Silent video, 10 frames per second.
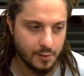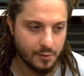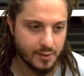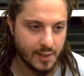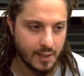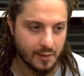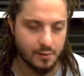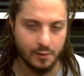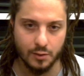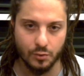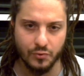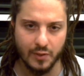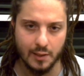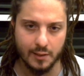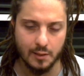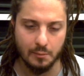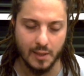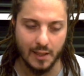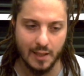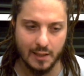other day I started to feel it in
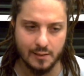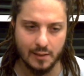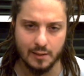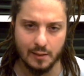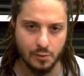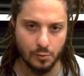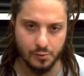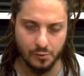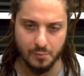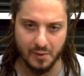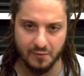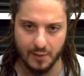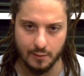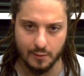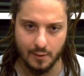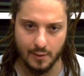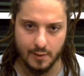my legs and in the soles of my feet.